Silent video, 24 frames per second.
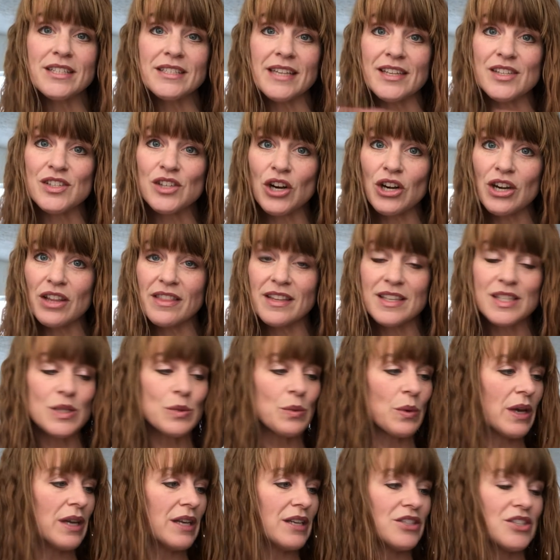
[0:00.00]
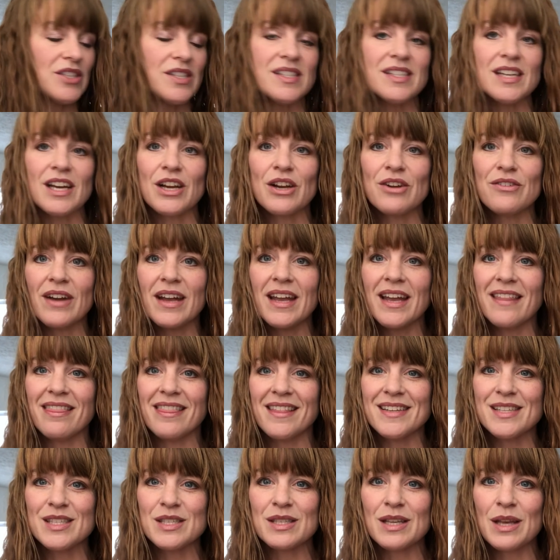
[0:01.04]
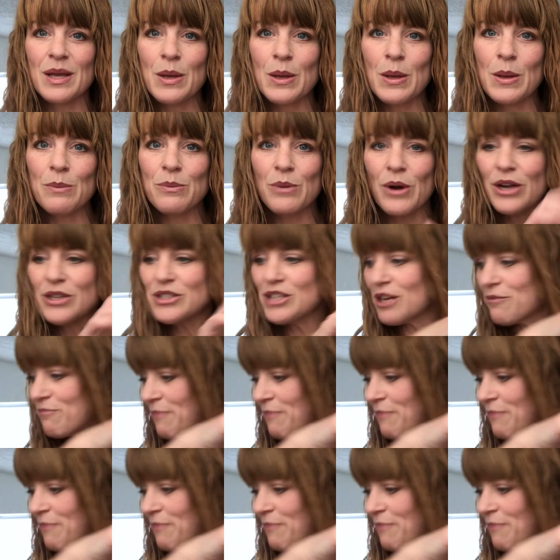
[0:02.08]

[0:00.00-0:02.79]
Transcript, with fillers: I started this one and just stuck it right in this project